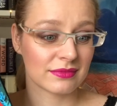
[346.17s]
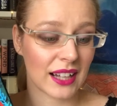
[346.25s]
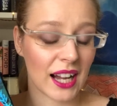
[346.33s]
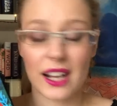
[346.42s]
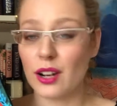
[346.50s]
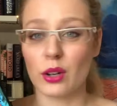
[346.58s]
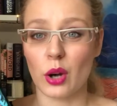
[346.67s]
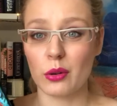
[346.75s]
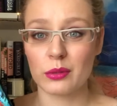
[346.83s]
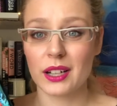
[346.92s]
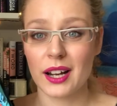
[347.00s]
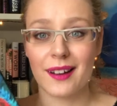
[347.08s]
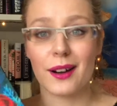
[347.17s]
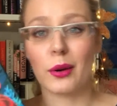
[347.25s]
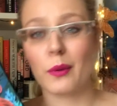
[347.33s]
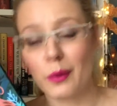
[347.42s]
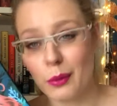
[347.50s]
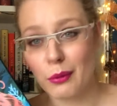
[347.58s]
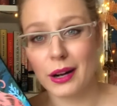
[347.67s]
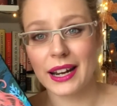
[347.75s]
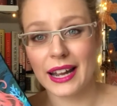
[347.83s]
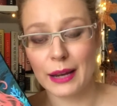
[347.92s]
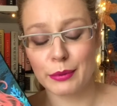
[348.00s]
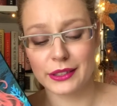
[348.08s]
I don't know what
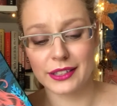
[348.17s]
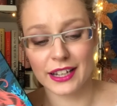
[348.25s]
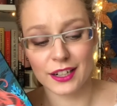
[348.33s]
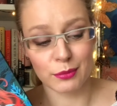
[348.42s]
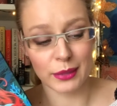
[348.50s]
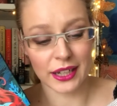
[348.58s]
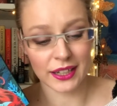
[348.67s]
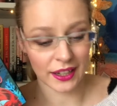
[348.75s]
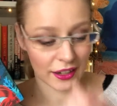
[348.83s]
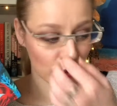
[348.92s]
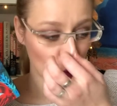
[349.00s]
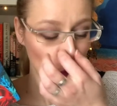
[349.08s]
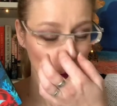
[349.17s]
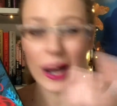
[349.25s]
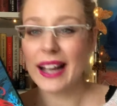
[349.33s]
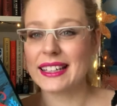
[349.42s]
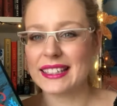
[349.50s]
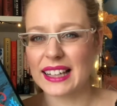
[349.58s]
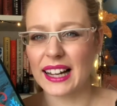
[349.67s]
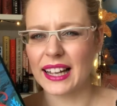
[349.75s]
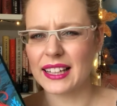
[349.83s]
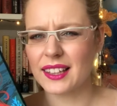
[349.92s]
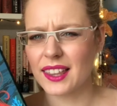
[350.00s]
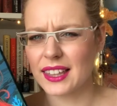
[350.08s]
happened there, but why did
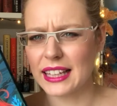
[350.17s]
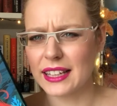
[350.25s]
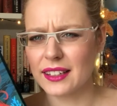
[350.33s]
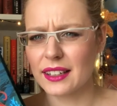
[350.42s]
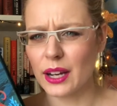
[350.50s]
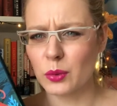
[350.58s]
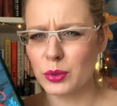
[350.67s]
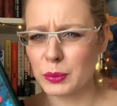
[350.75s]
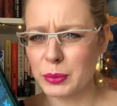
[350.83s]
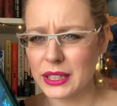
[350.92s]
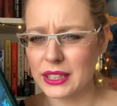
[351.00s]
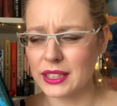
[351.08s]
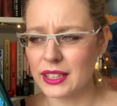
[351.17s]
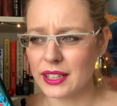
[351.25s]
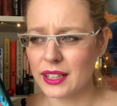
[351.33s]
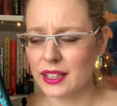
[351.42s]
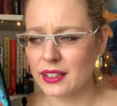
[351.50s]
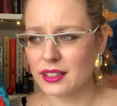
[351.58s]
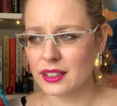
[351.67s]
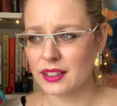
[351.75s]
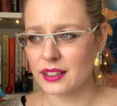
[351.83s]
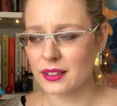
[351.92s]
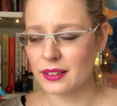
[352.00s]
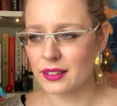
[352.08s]
I think there would be
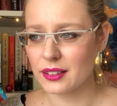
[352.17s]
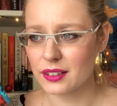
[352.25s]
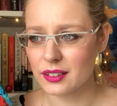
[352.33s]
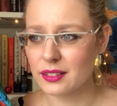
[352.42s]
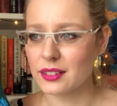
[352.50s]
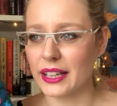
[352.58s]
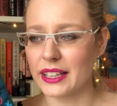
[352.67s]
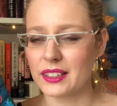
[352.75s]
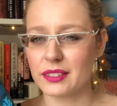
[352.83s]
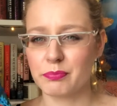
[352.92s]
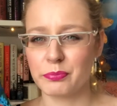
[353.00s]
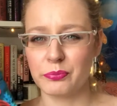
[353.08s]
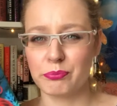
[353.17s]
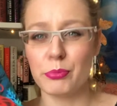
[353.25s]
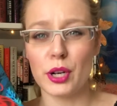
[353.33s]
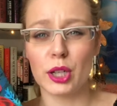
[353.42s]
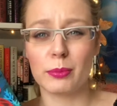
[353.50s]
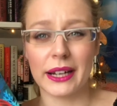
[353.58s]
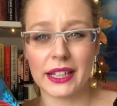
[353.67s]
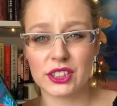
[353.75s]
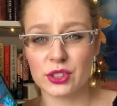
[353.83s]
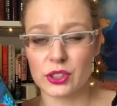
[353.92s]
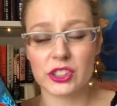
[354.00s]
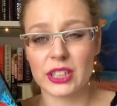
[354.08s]
like mermaids
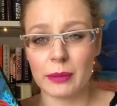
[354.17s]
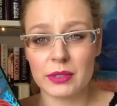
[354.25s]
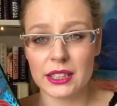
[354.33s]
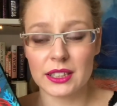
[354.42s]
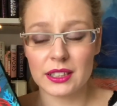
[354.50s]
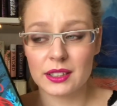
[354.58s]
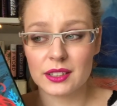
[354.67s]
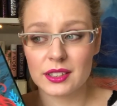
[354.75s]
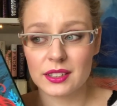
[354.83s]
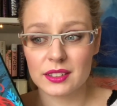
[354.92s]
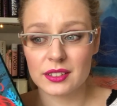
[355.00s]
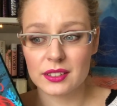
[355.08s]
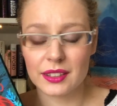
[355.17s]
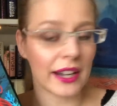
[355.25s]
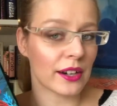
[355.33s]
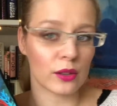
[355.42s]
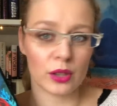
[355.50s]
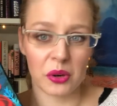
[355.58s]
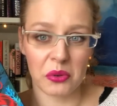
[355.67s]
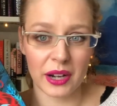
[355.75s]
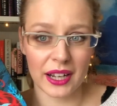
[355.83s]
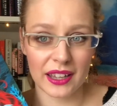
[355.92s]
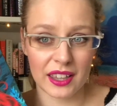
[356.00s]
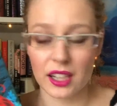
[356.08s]
or something? I don't know
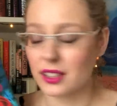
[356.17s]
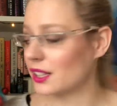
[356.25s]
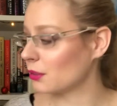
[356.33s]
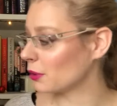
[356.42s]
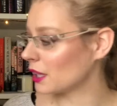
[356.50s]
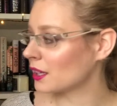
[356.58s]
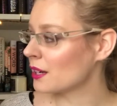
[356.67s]
why I thought that, but